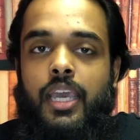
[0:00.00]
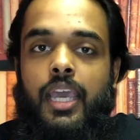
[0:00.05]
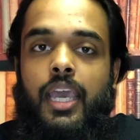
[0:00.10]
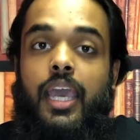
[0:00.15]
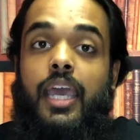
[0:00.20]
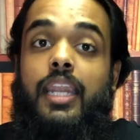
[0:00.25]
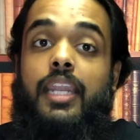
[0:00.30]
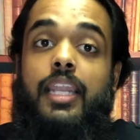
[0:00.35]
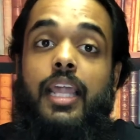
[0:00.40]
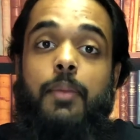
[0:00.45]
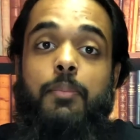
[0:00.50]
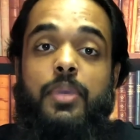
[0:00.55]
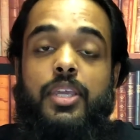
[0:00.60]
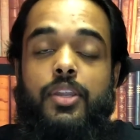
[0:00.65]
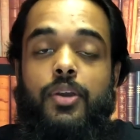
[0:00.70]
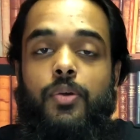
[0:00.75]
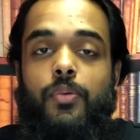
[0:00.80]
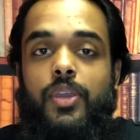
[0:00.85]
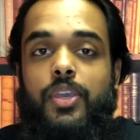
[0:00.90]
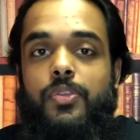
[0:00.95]
and let me
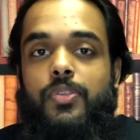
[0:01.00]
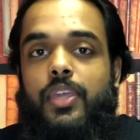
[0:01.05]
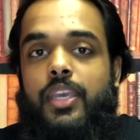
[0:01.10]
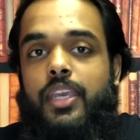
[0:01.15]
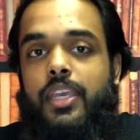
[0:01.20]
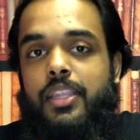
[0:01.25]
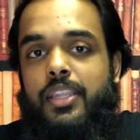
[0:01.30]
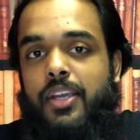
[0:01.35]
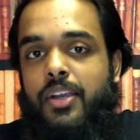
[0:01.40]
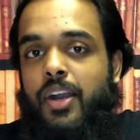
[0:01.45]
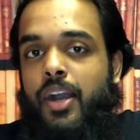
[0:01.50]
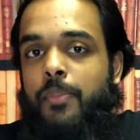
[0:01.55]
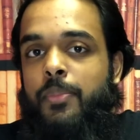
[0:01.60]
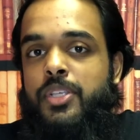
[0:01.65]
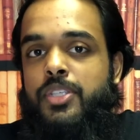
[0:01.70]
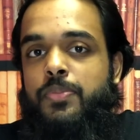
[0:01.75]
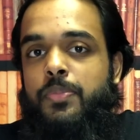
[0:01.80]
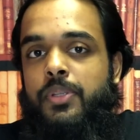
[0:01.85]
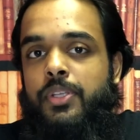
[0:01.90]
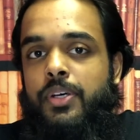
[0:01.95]
know what you think in the
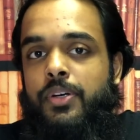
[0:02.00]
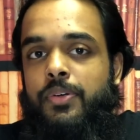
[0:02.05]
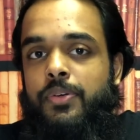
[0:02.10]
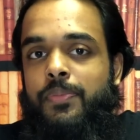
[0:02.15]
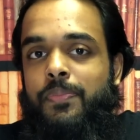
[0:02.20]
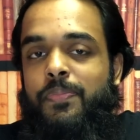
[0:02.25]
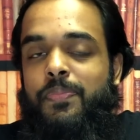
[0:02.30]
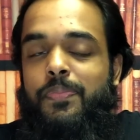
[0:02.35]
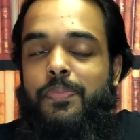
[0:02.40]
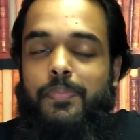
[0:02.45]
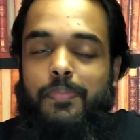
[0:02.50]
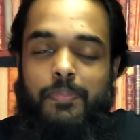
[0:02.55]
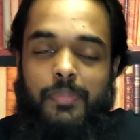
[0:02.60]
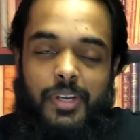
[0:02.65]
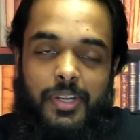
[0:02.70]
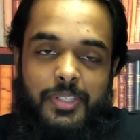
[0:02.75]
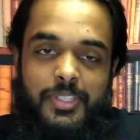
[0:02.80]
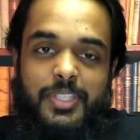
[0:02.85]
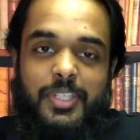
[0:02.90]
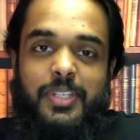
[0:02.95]
comments below. But
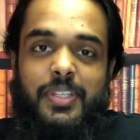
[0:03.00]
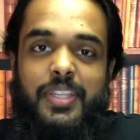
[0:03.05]
until